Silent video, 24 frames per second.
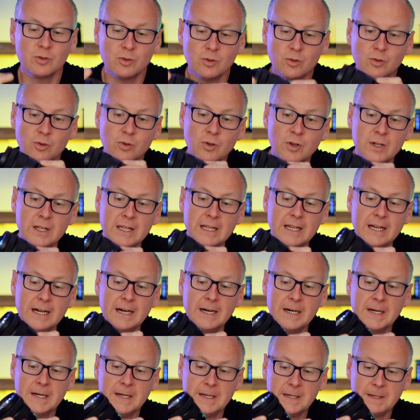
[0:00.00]
to
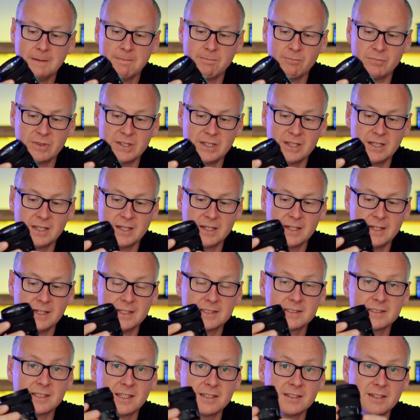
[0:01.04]
the
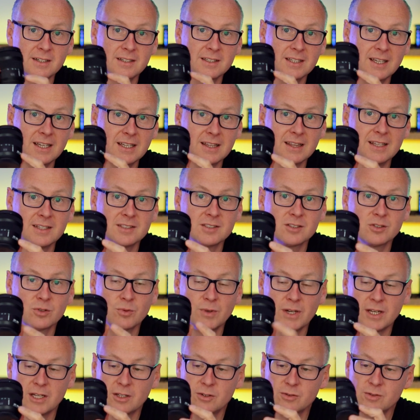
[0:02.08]
standard kit lens
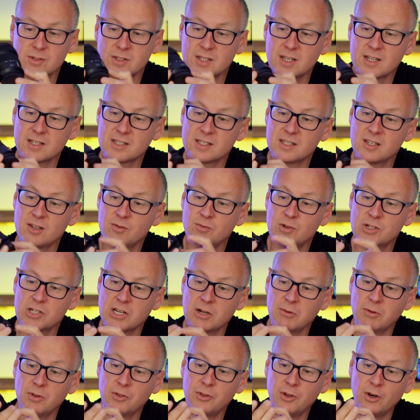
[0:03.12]
20-60, which I
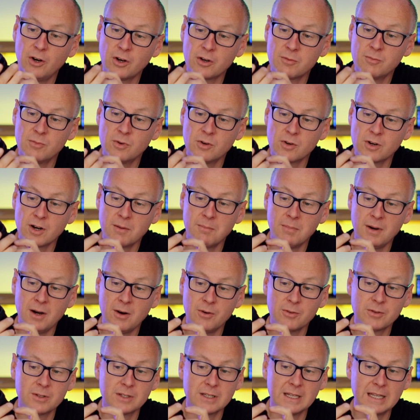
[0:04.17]
will talk more
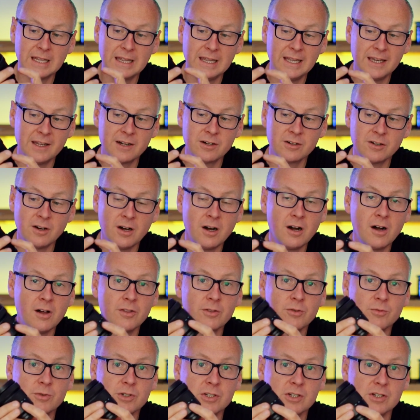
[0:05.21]
about later
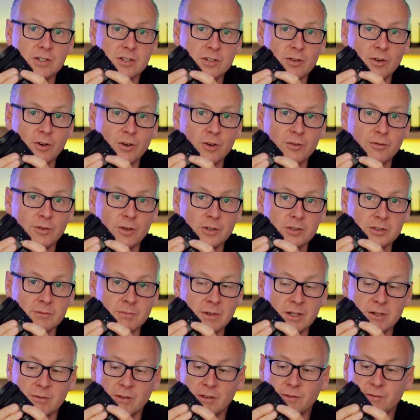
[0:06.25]
on, which is autofocus,
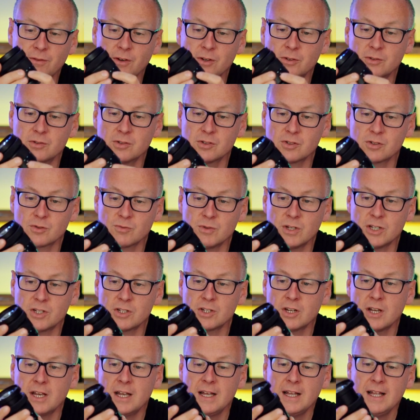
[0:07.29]
manual focus
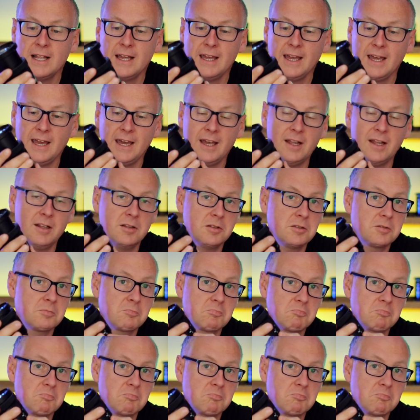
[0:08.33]
switch, and